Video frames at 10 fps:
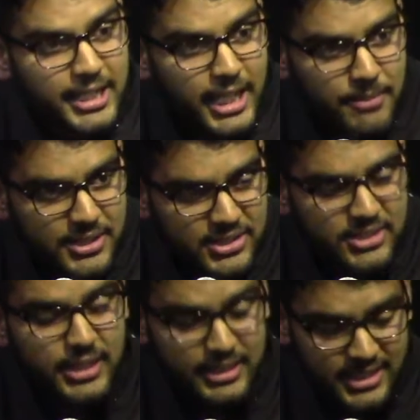name
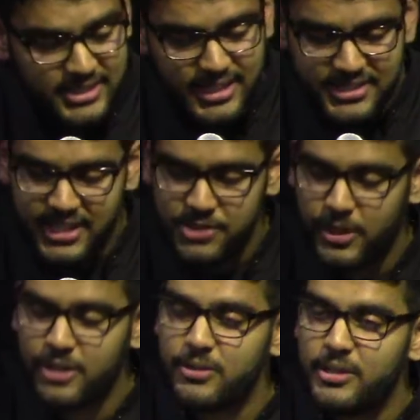in this list as
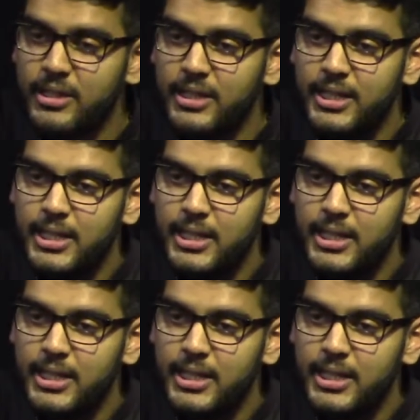well?